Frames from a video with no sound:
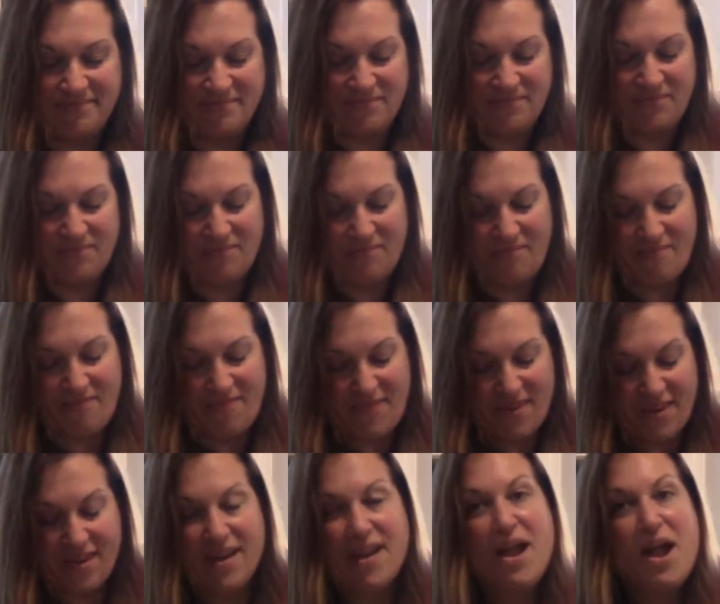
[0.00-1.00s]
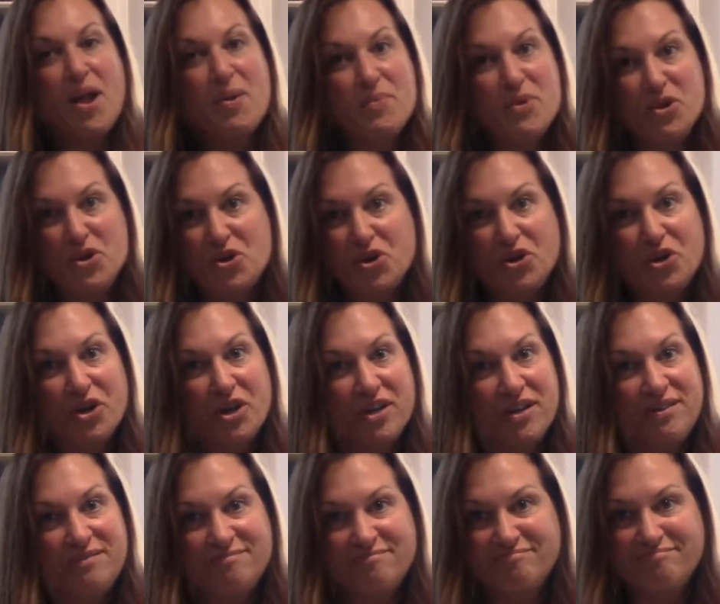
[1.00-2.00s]
I mean, you
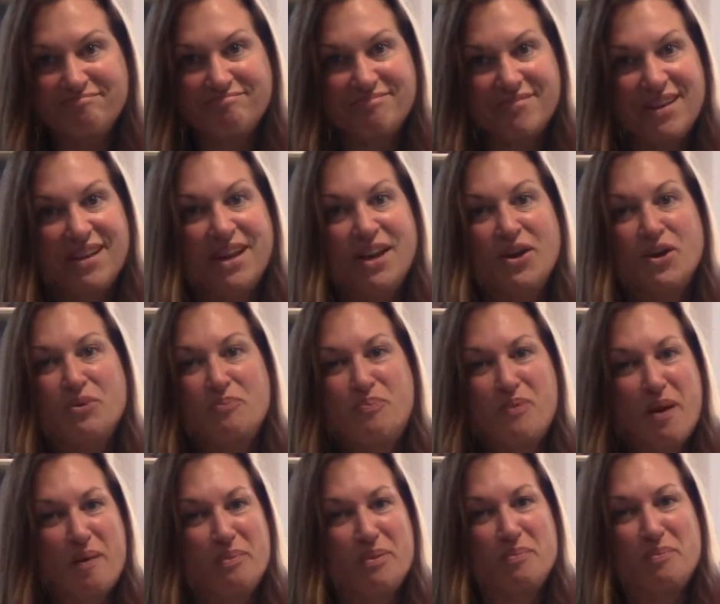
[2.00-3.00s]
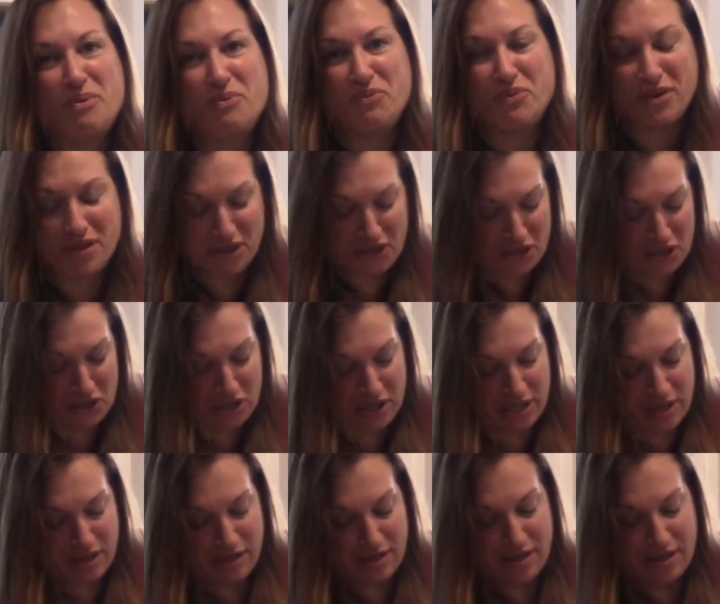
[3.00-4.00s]
could. It would probably be really
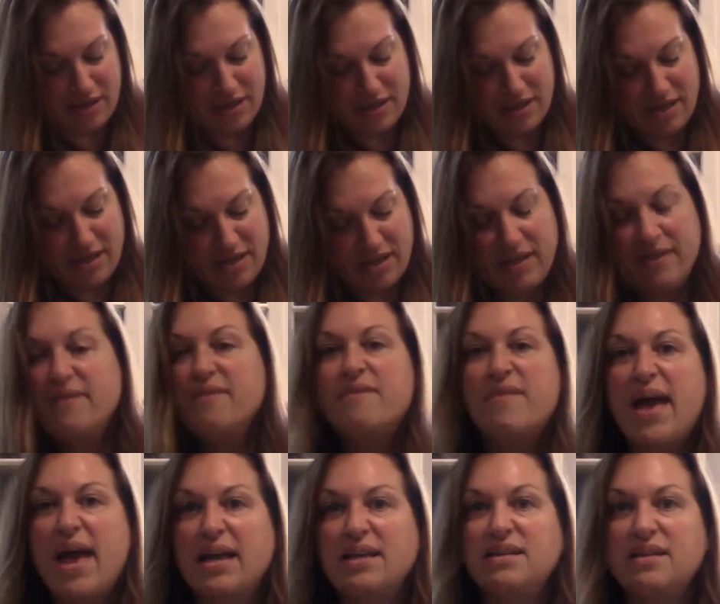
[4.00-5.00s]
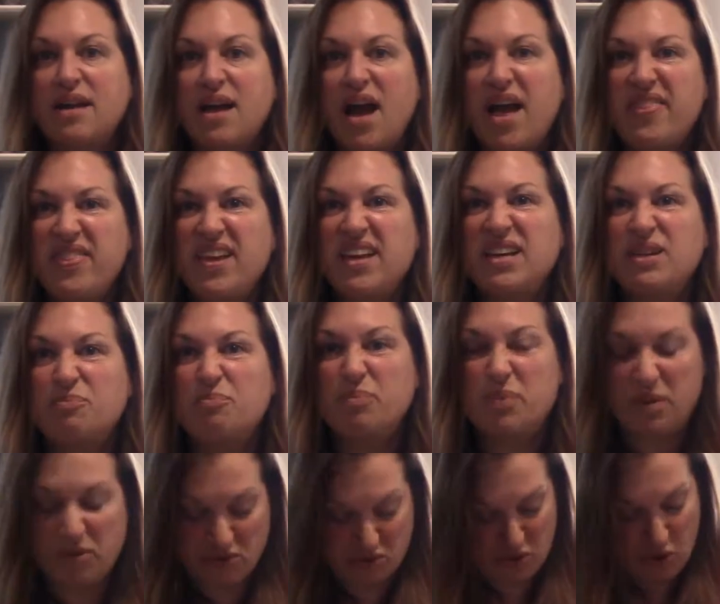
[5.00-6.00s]
good. In fact, I think it'd
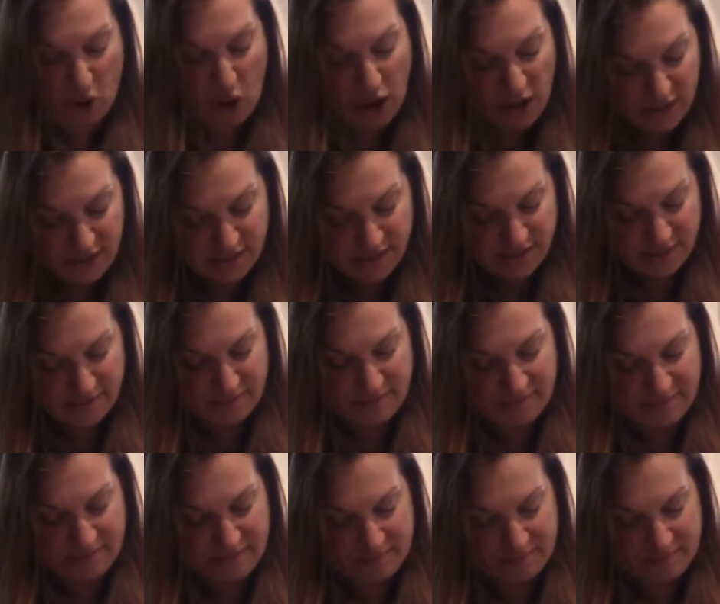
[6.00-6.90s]
be awesome.